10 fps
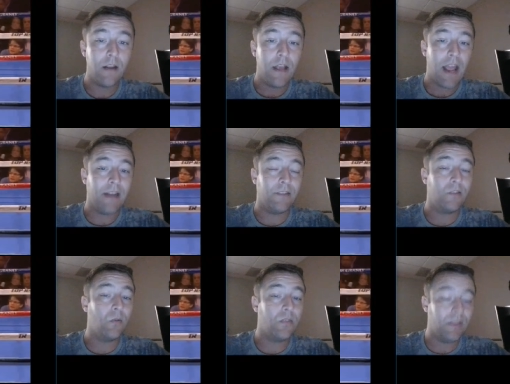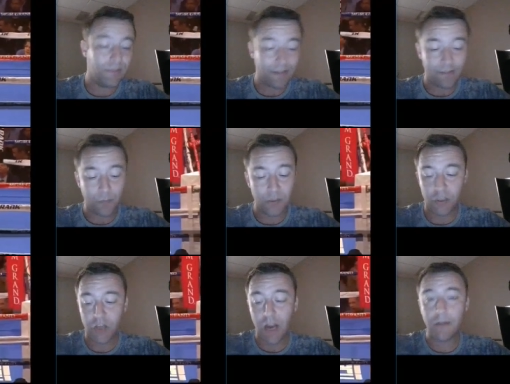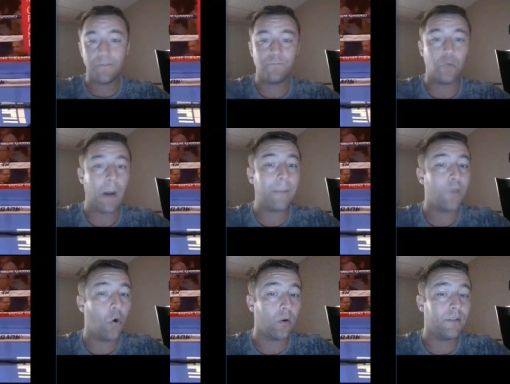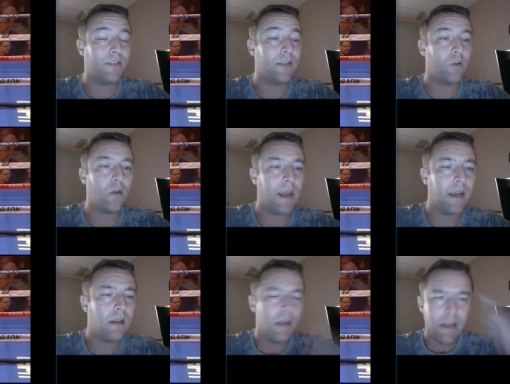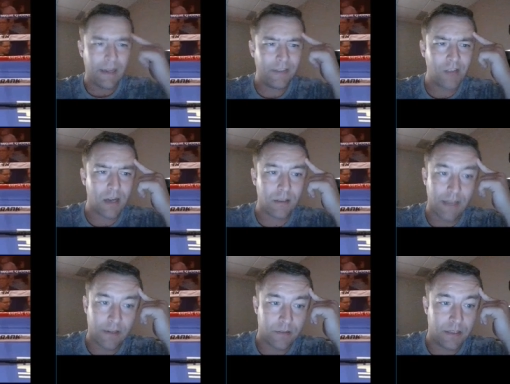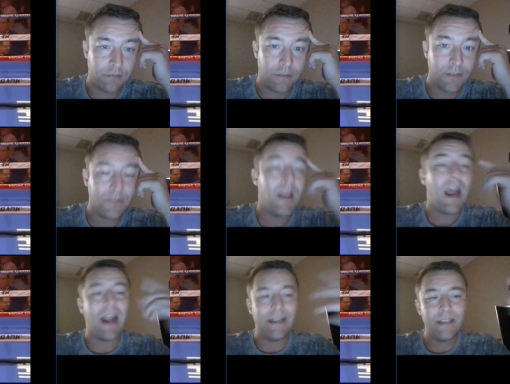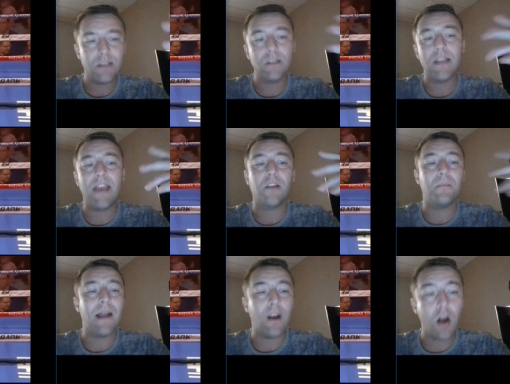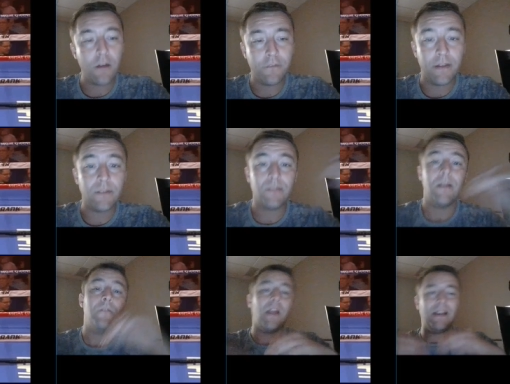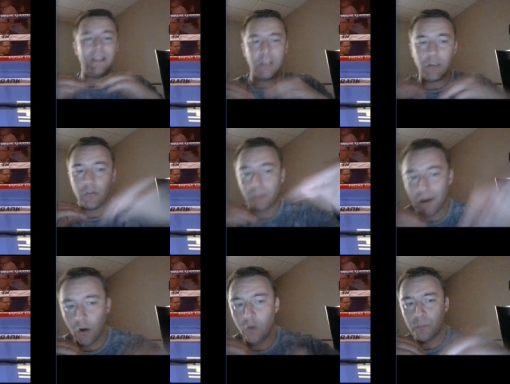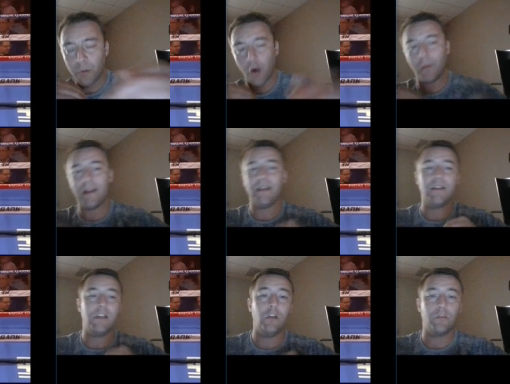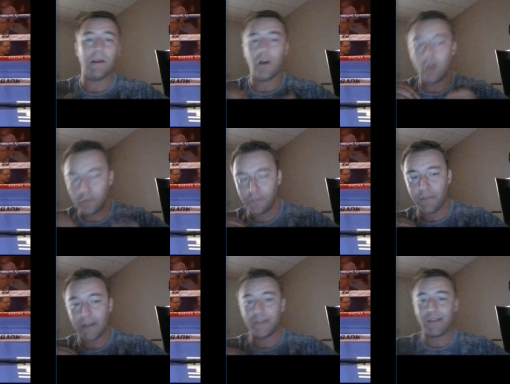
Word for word: And as soon as he sets up his shot, right, Horn says, okay, he's got a layered defense. I need to layer my offense. I need to use my own probe. I need to use my own feints.